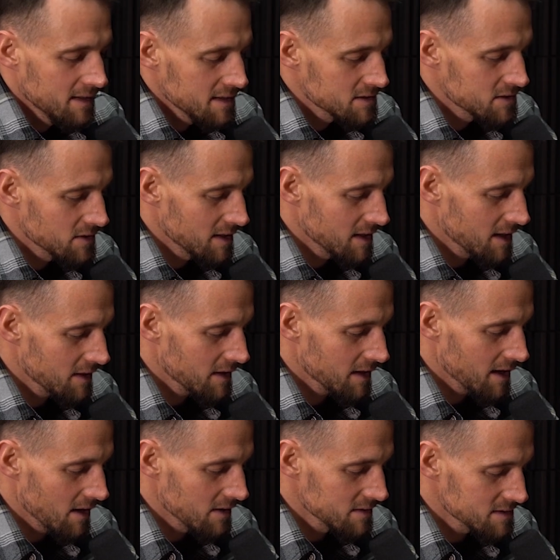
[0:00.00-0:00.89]
Is there
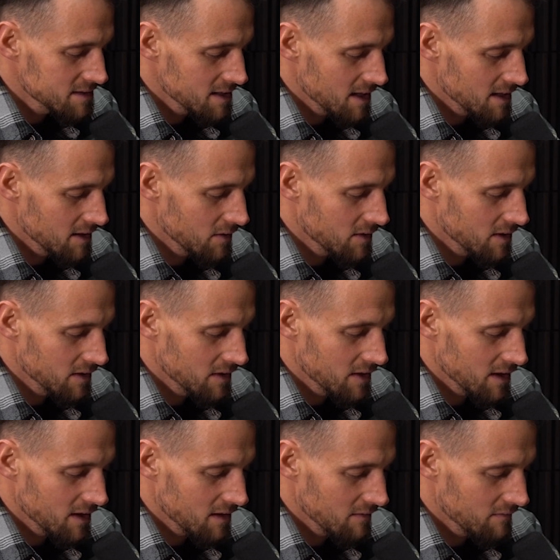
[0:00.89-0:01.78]
anything else that you can
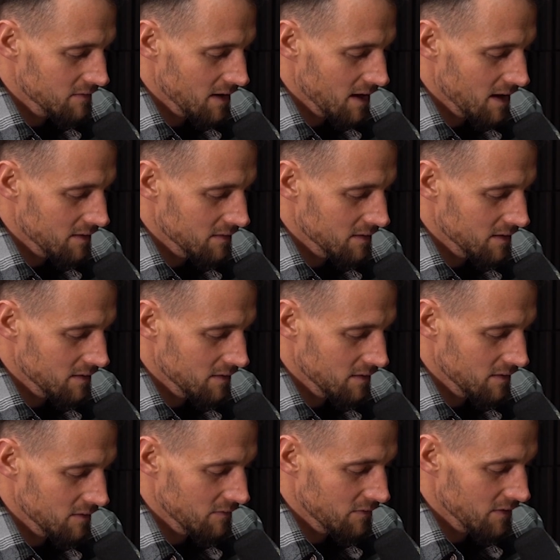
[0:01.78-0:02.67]
think of that
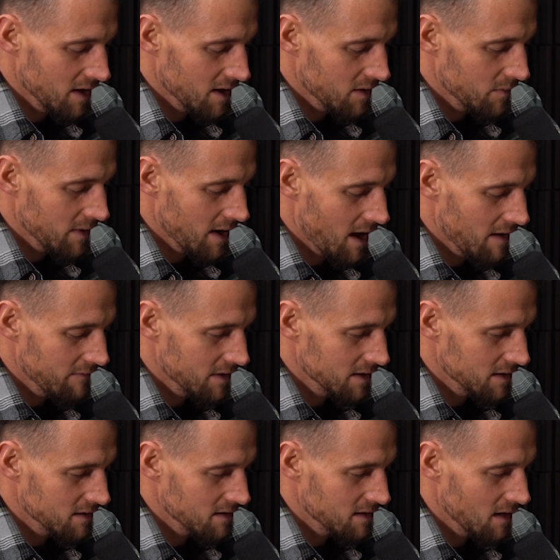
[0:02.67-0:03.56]
you feel like we
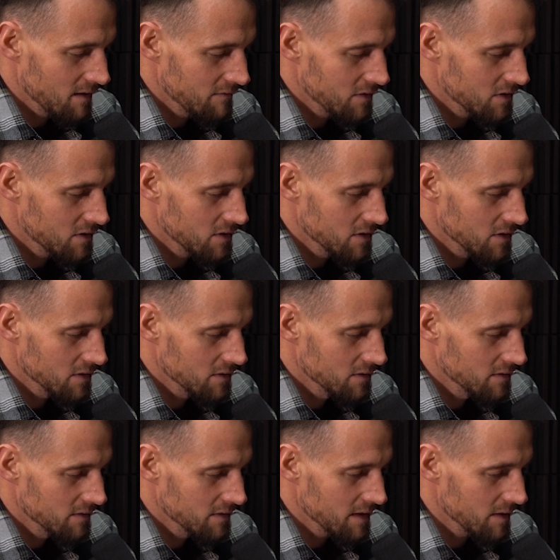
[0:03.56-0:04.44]
haven't covered
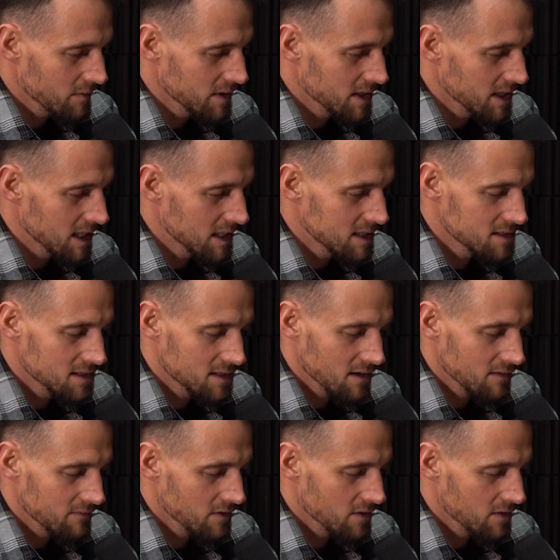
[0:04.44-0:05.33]
or that we need to
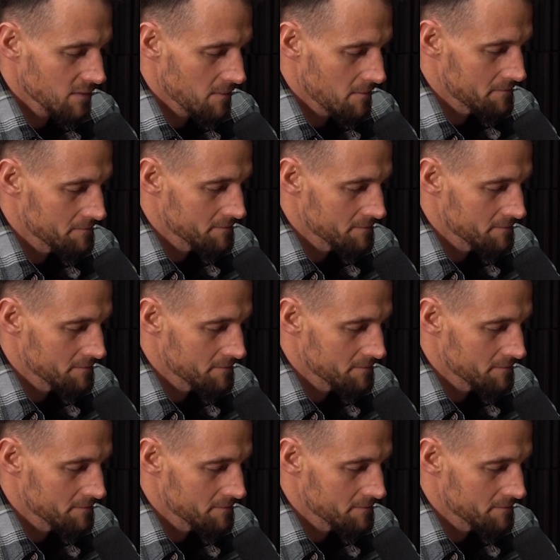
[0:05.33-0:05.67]
cover?